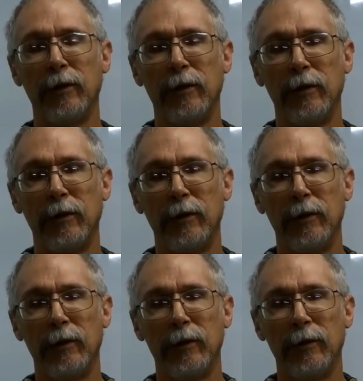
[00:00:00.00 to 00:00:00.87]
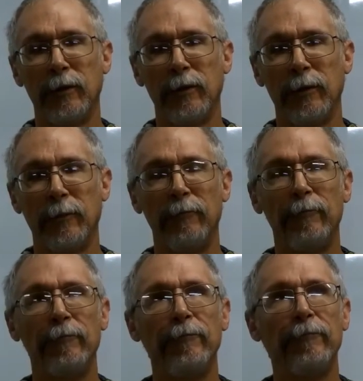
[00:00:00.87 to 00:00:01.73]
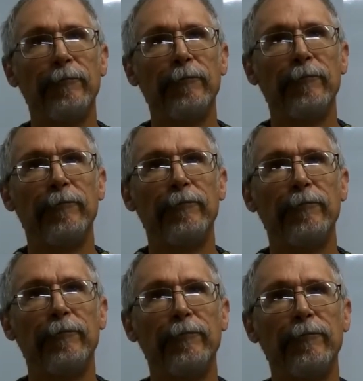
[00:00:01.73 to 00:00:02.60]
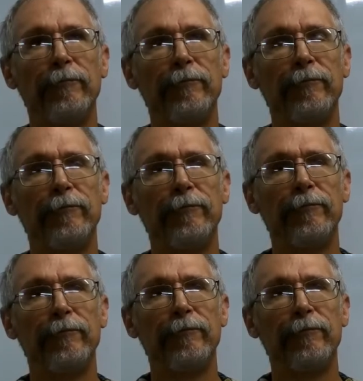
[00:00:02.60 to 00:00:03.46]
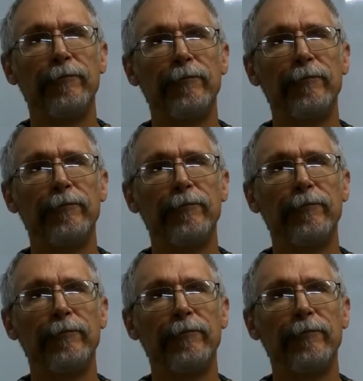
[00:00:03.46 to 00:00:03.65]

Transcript: (silence)